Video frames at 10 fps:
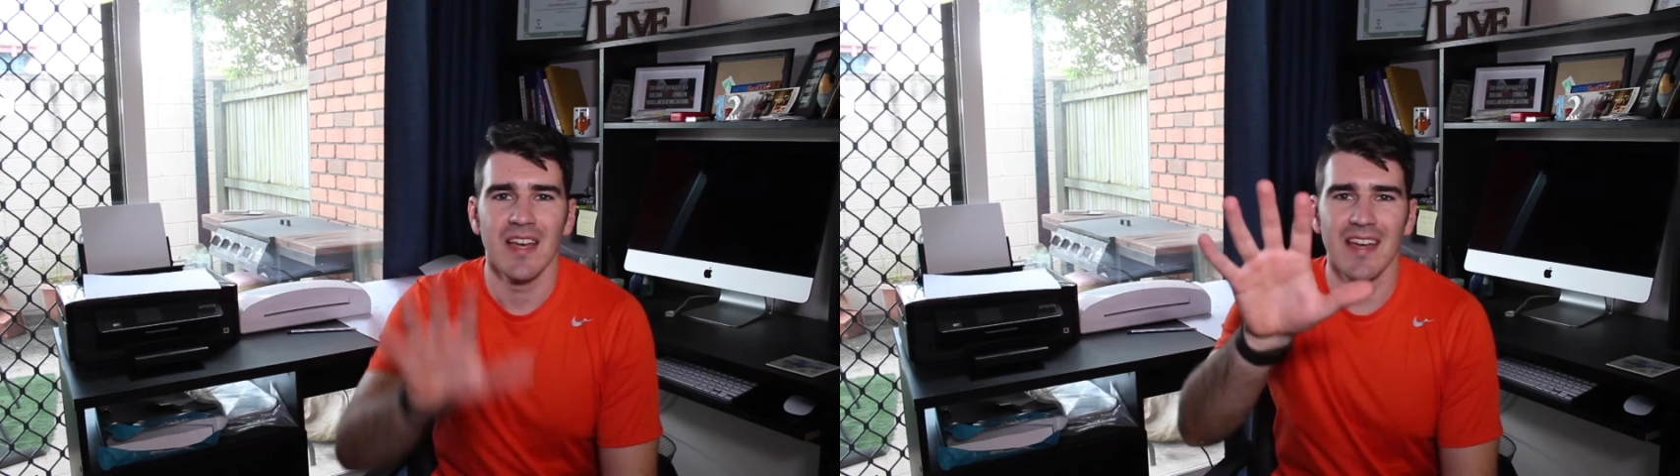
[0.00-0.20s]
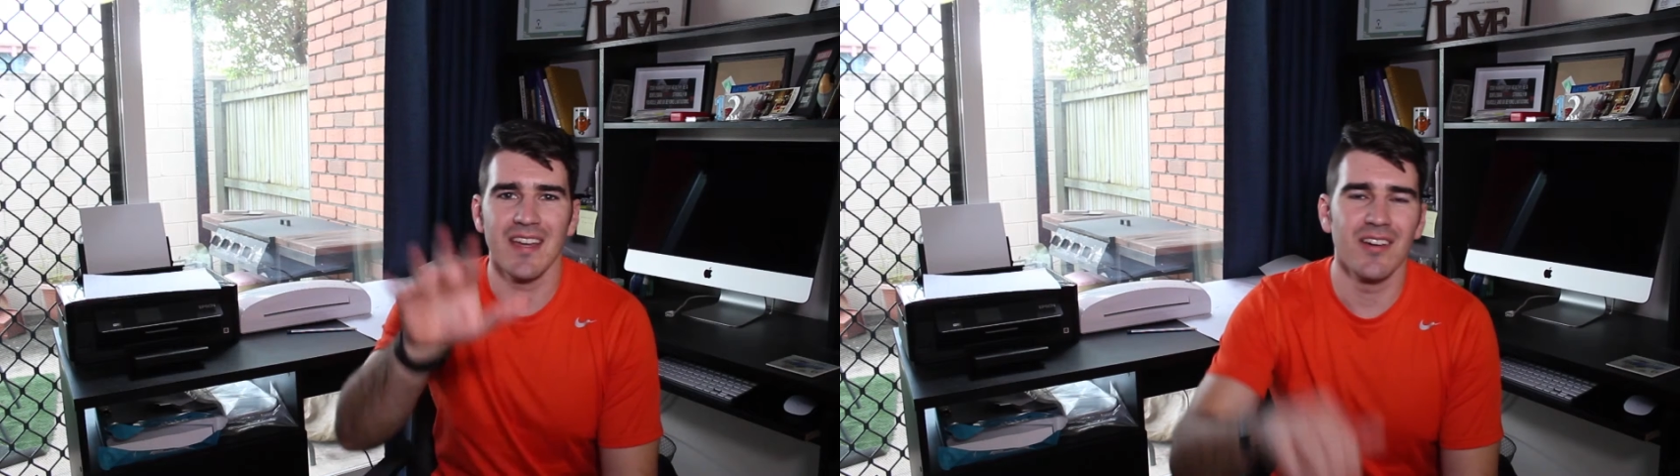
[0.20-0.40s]

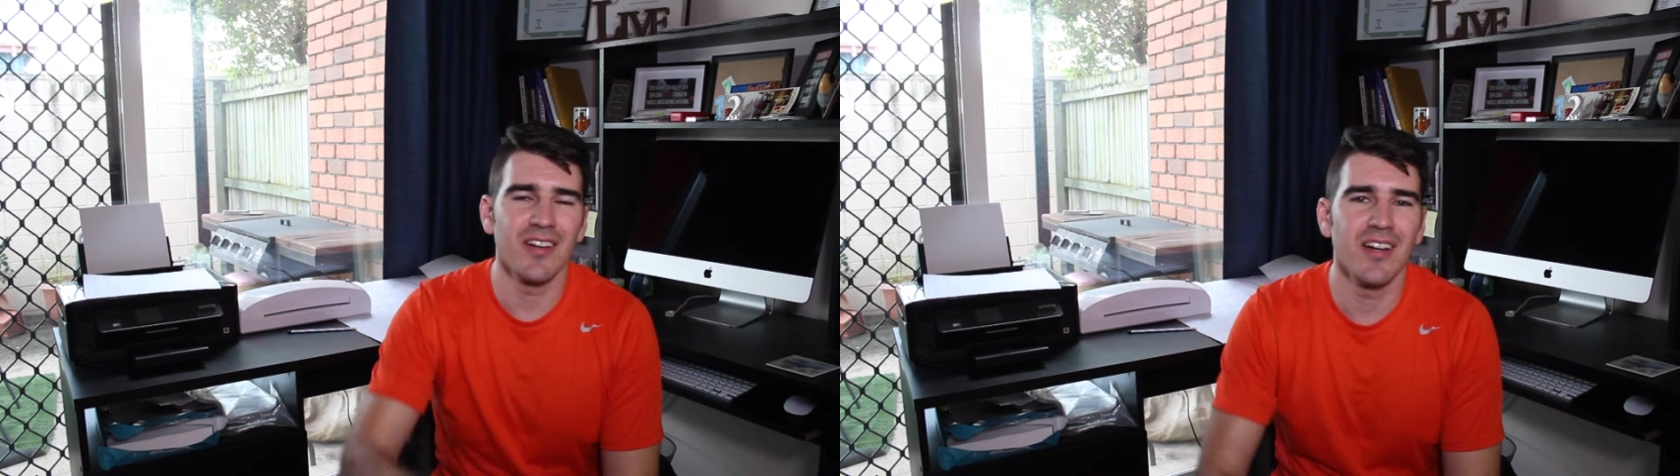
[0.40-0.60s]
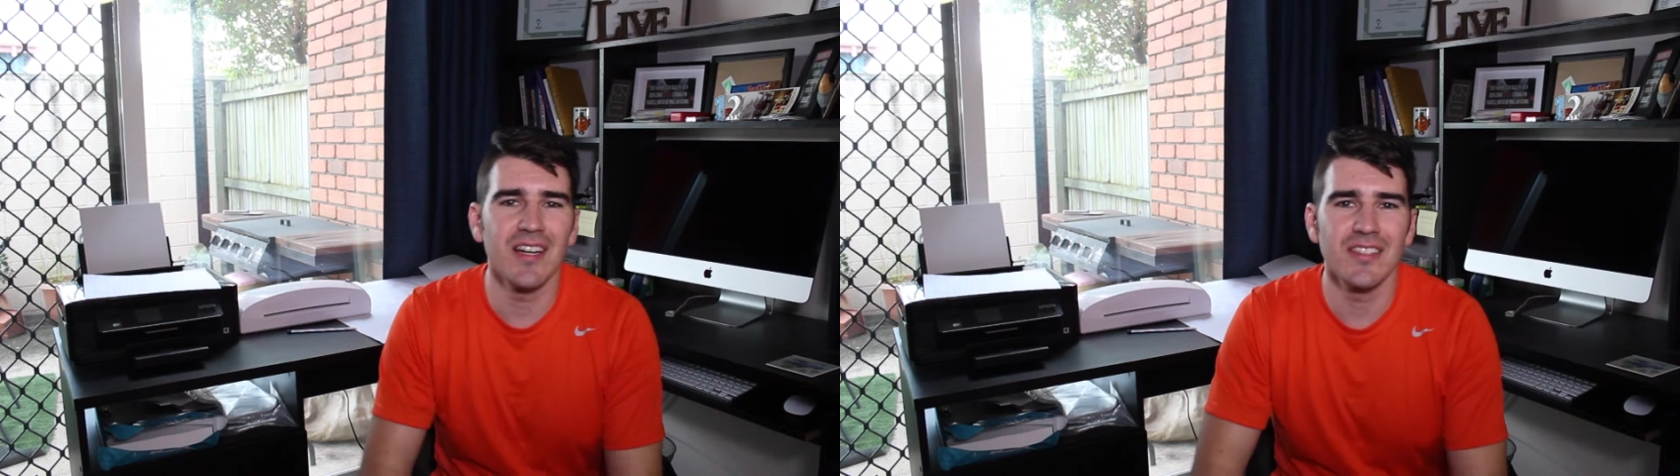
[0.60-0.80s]
Hey going
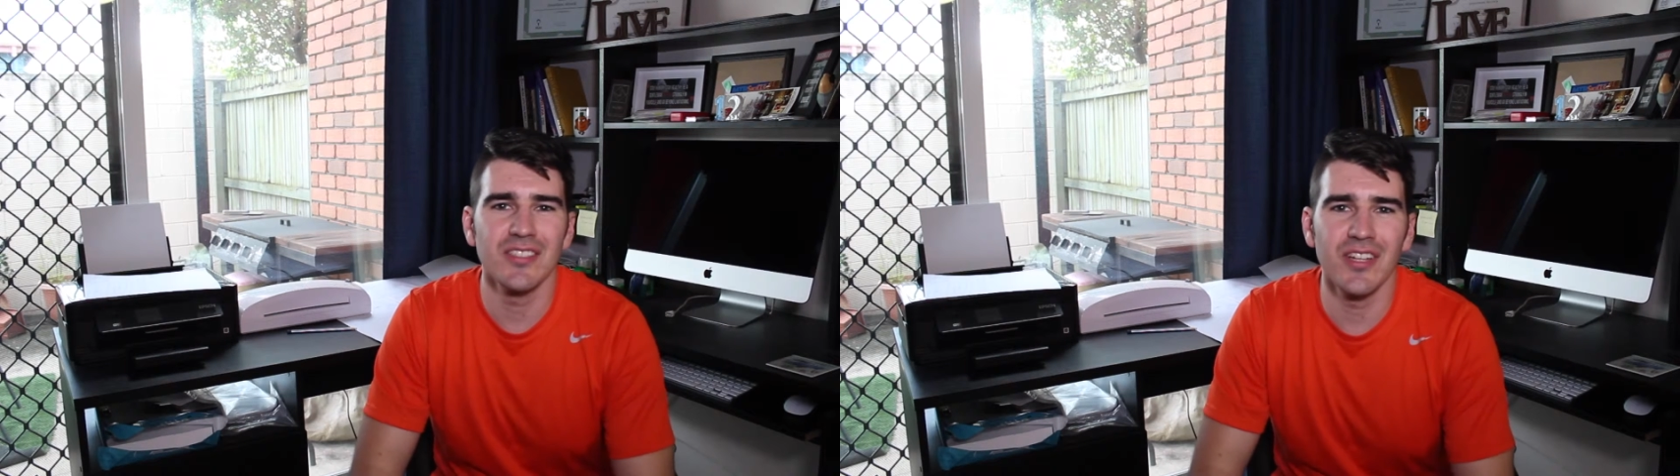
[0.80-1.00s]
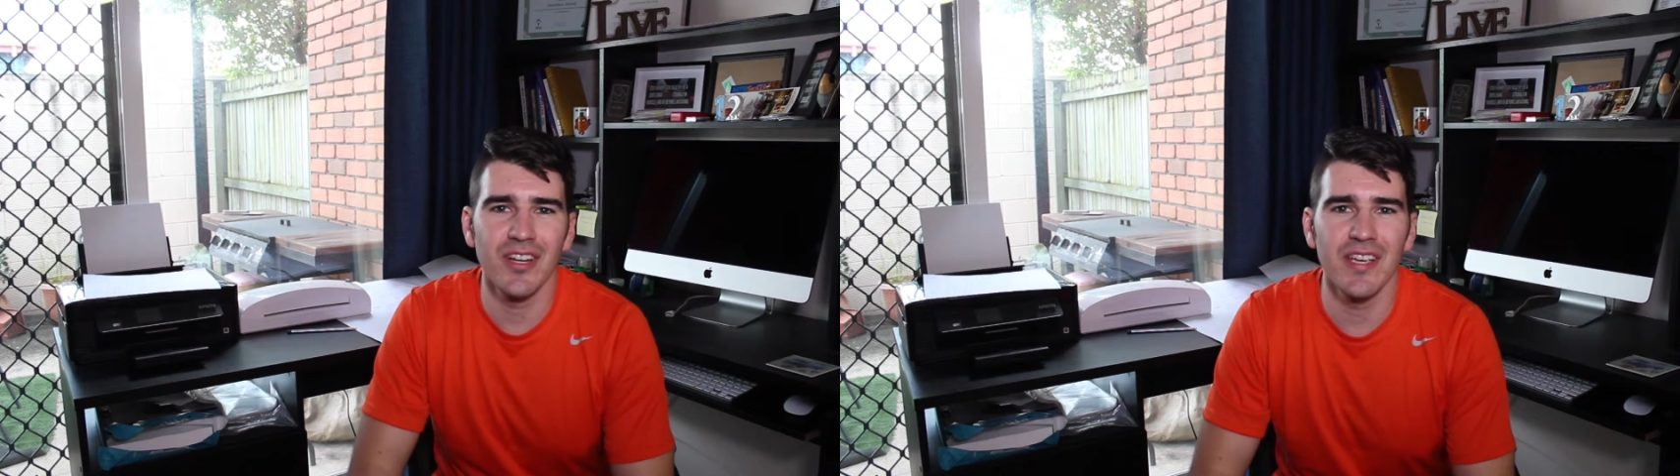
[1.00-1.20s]
guys,
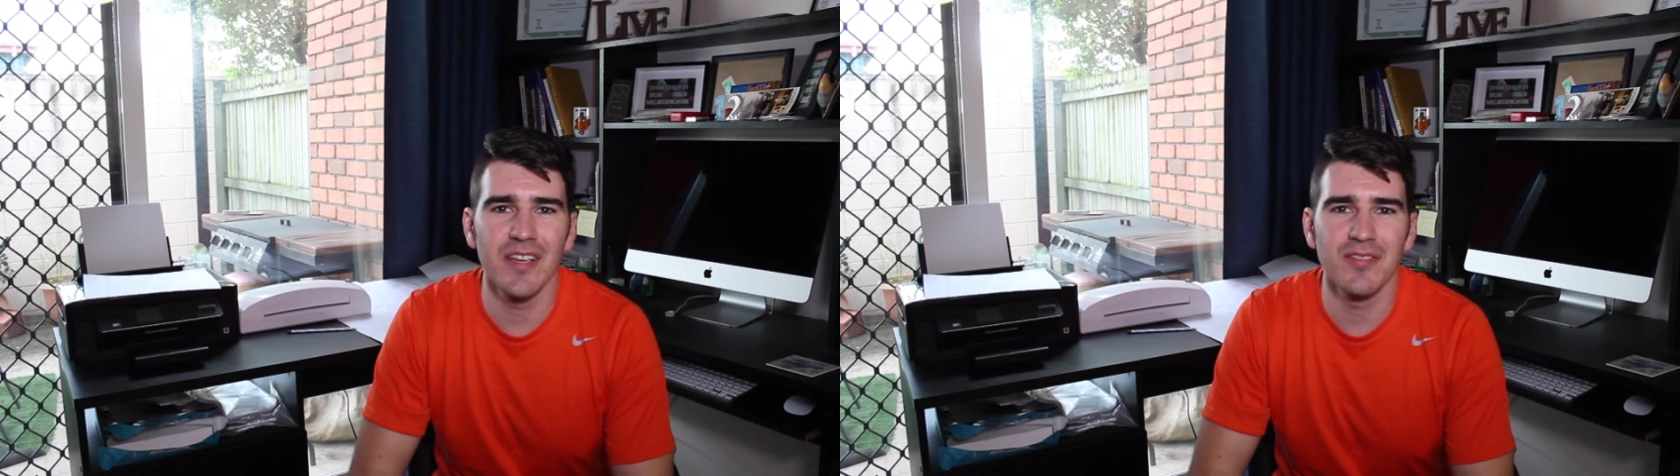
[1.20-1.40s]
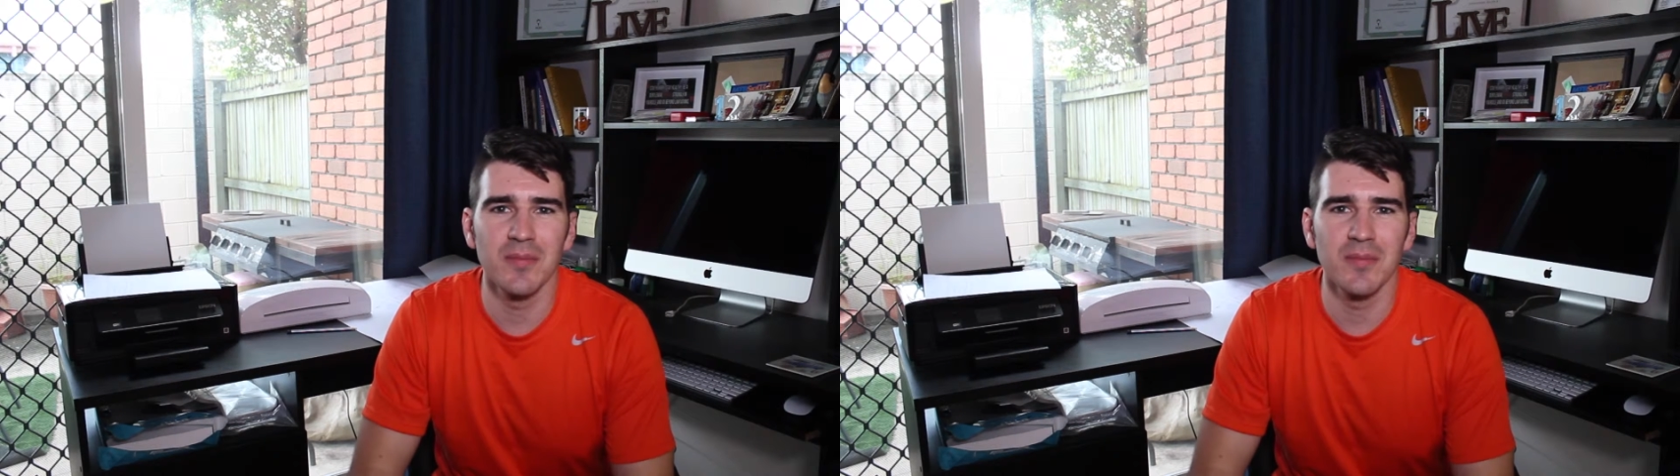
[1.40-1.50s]
Jono here